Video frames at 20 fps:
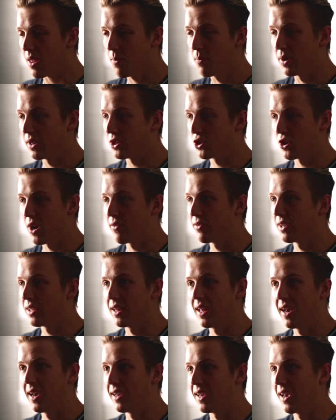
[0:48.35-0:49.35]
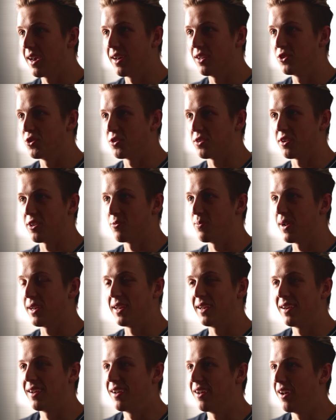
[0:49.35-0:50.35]
but traveling there, yeah, just
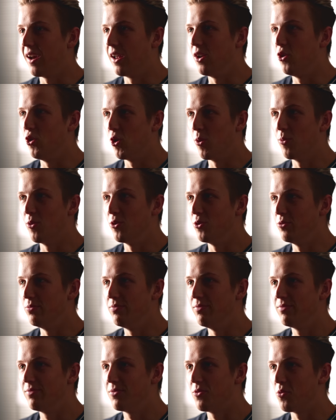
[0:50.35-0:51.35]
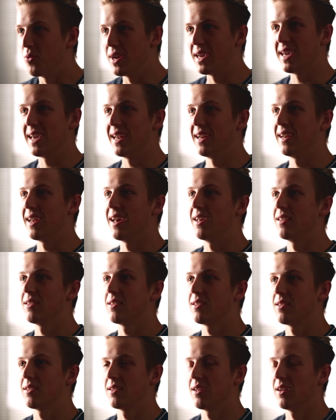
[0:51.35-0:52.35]
expecting a, a normal weekend
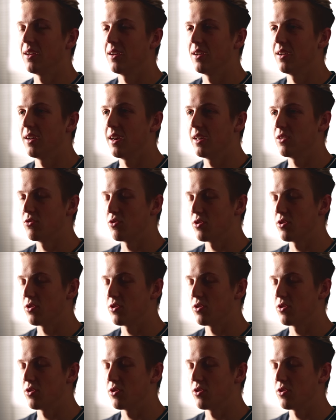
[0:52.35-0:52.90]
as uh, as